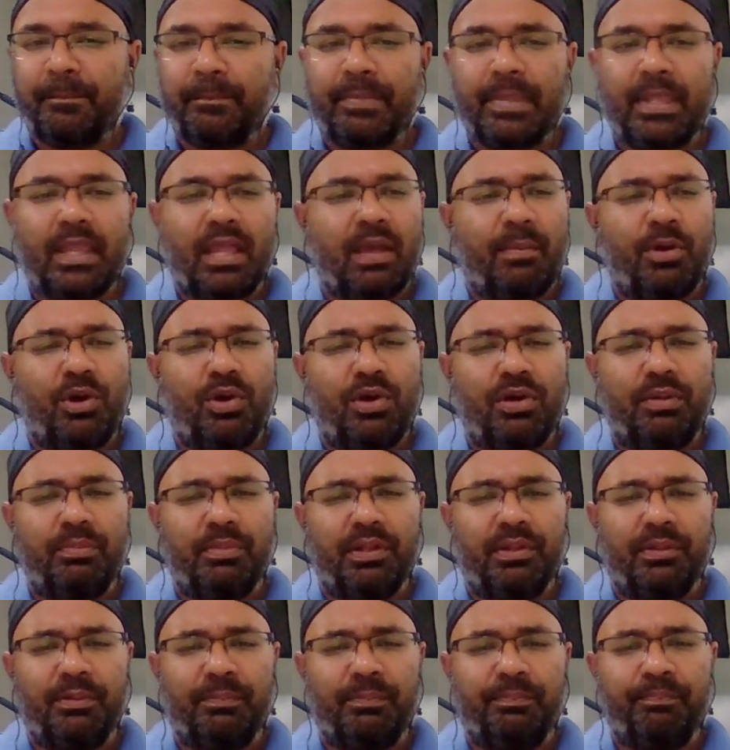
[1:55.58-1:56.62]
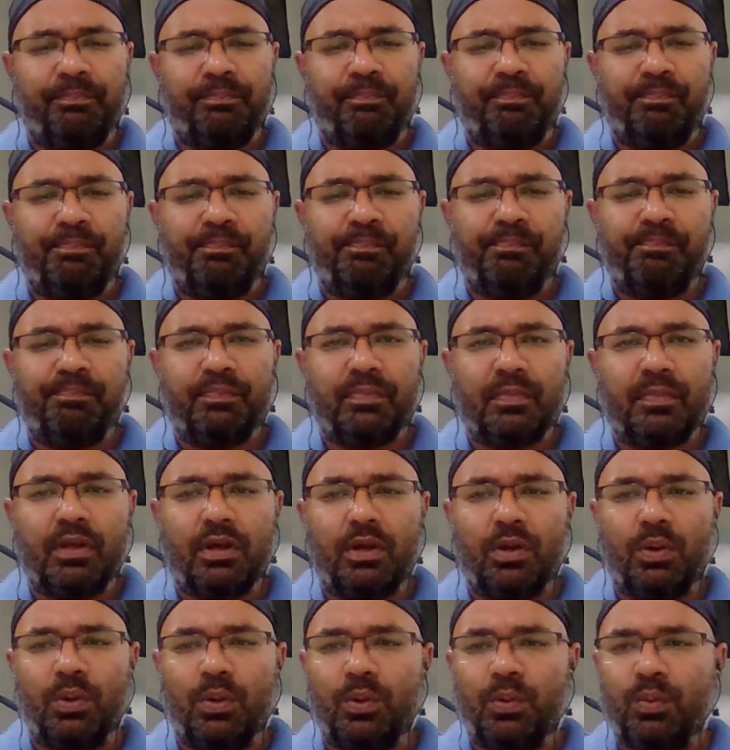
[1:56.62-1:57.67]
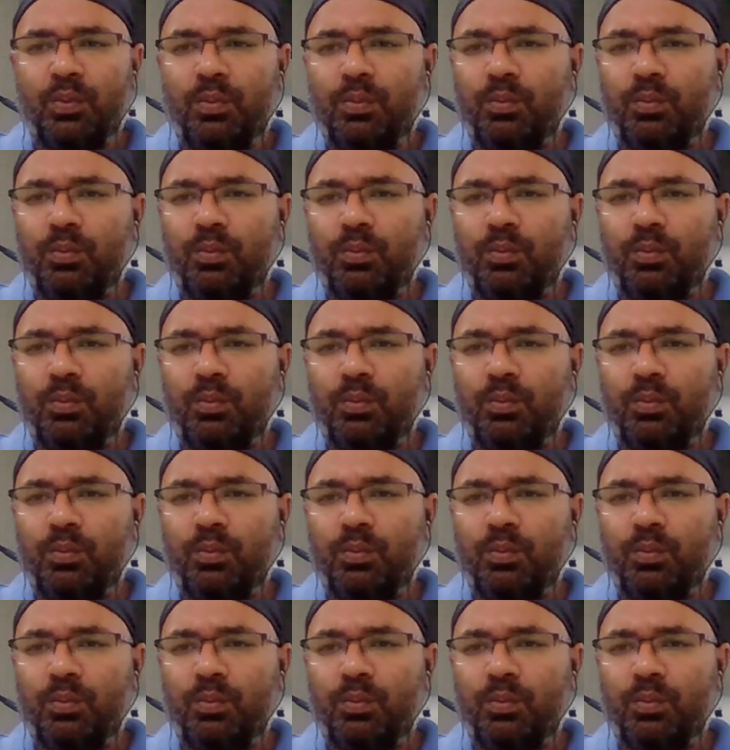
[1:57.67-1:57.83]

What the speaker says: Am I audible? Hello.